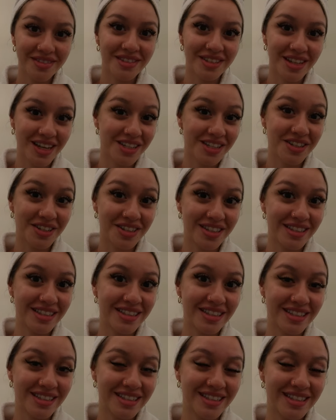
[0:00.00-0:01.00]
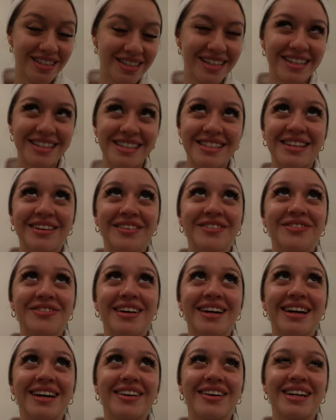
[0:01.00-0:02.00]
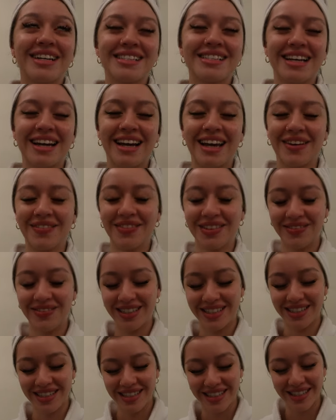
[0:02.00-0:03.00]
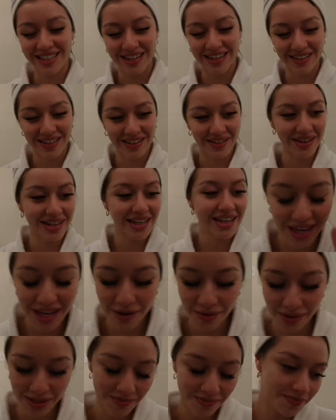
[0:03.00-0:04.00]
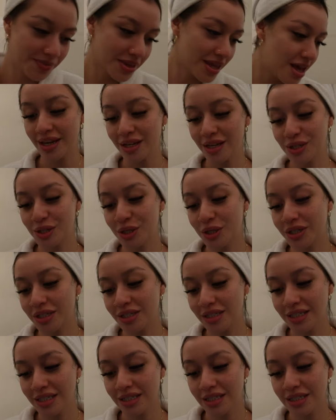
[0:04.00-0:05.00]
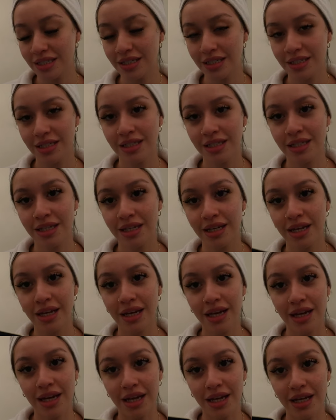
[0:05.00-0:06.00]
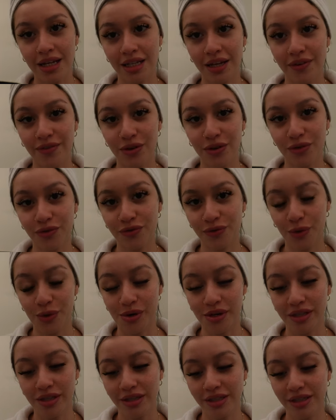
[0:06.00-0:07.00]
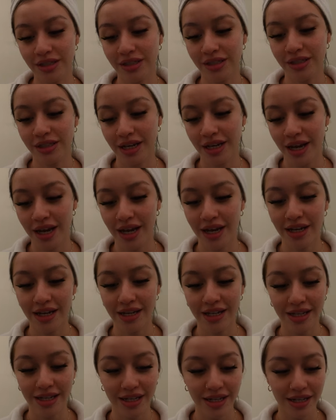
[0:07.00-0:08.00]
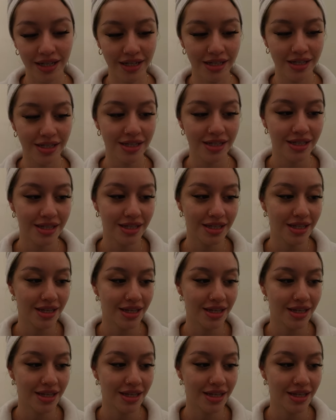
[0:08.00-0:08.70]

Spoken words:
That's crazy. That's so fucking crazy. I can't believe I just said that out loud. Anyways, it is currently 11:04 and it is